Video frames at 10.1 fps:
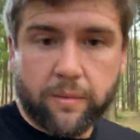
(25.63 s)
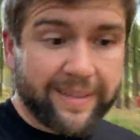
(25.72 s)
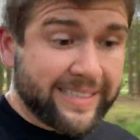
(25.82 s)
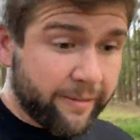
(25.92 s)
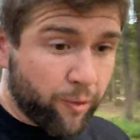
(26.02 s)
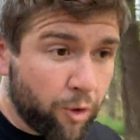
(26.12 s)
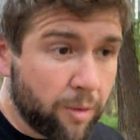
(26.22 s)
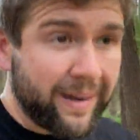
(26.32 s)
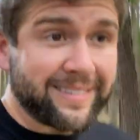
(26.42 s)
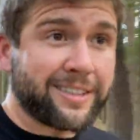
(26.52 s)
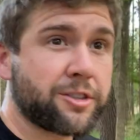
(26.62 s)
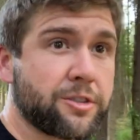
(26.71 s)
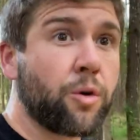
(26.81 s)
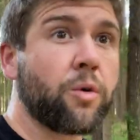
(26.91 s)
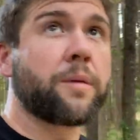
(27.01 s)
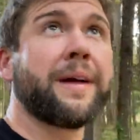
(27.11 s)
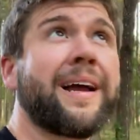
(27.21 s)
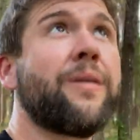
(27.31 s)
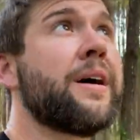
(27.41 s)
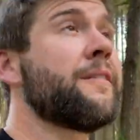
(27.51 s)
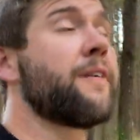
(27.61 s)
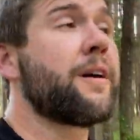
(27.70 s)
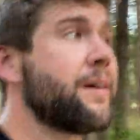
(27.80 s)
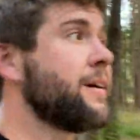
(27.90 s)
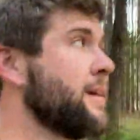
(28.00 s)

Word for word: let's ever more about the storm. However,